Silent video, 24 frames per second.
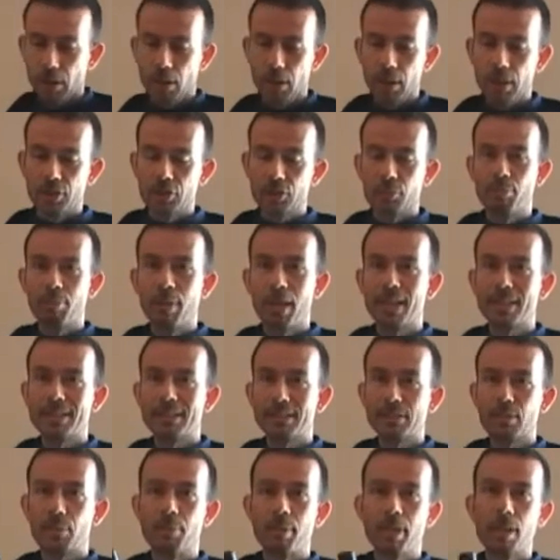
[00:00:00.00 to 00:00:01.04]
it's
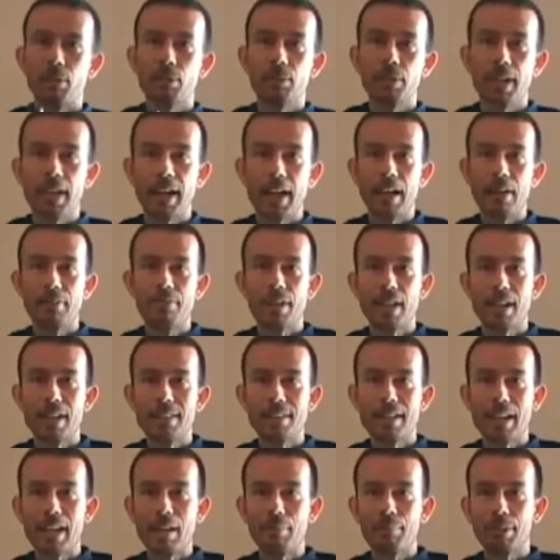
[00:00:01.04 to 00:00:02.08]
best to be able to have a
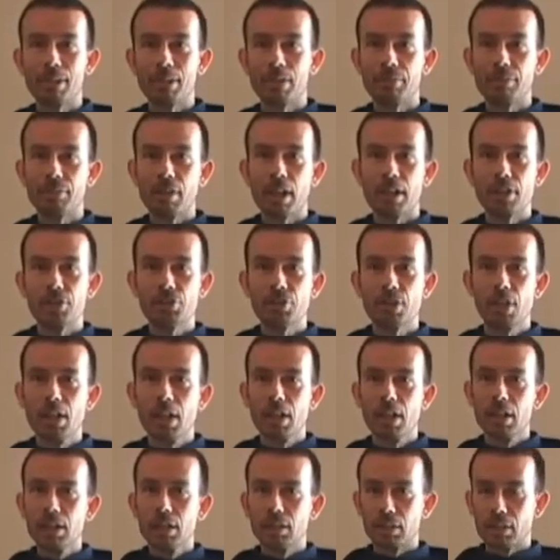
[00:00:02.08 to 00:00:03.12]
tamping device
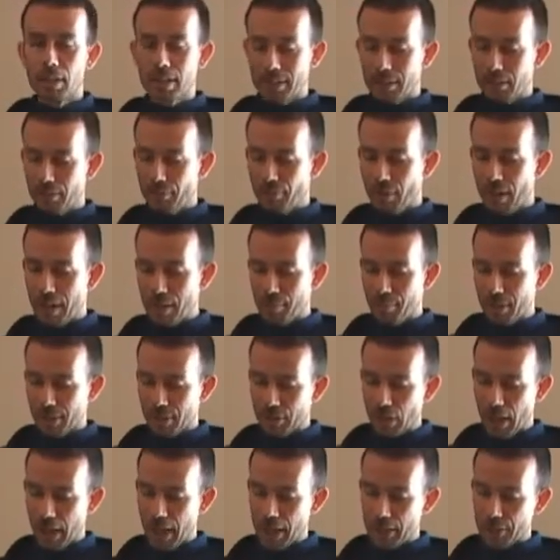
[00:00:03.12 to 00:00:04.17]
like the Vitamix
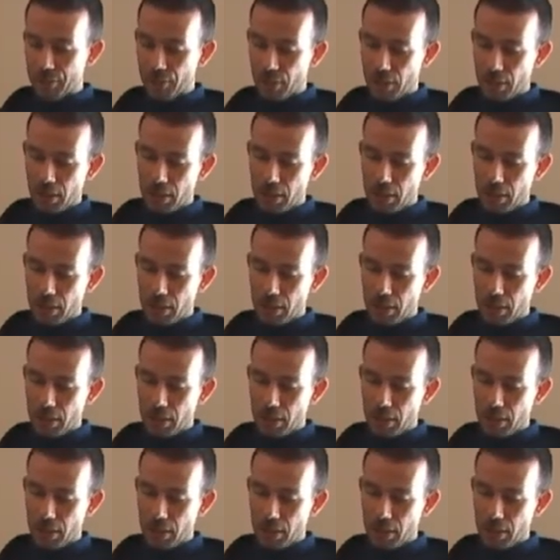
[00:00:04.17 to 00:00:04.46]
has.